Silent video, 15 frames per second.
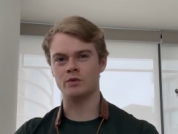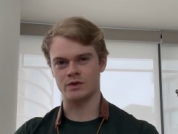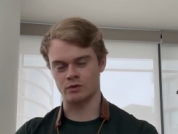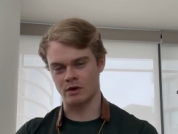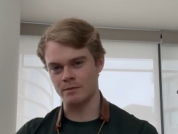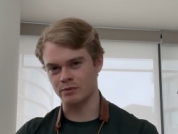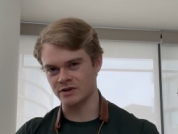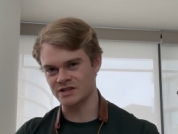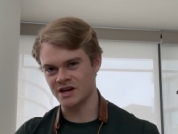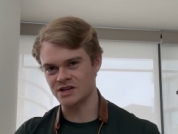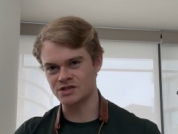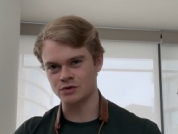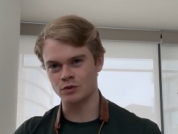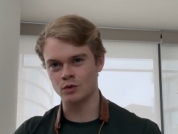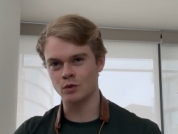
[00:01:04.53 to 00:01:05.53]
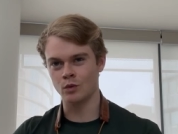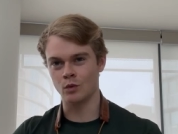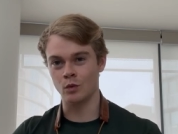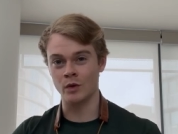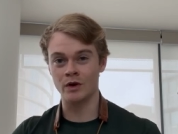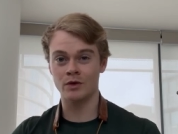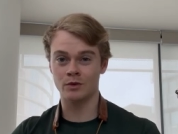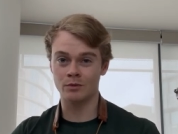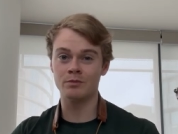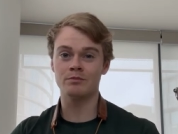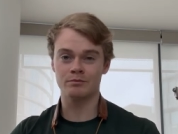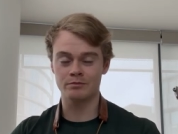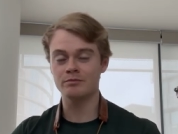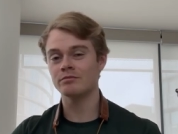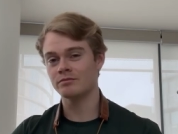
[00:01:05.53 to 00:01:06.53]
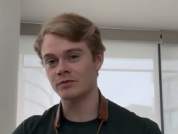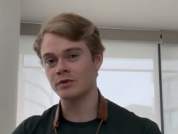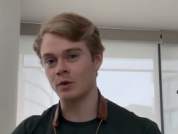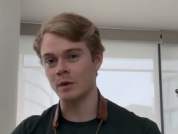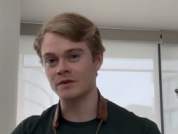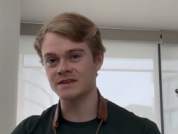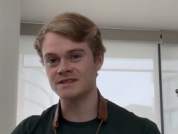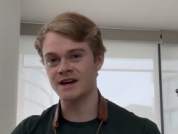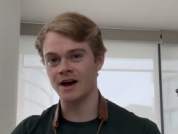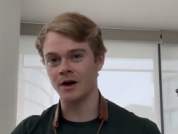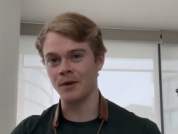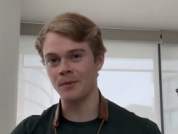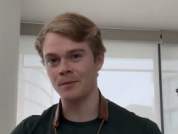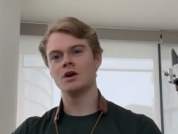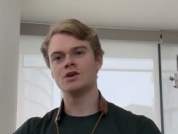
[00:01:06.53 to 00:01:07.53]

with great potential will throw in the towel.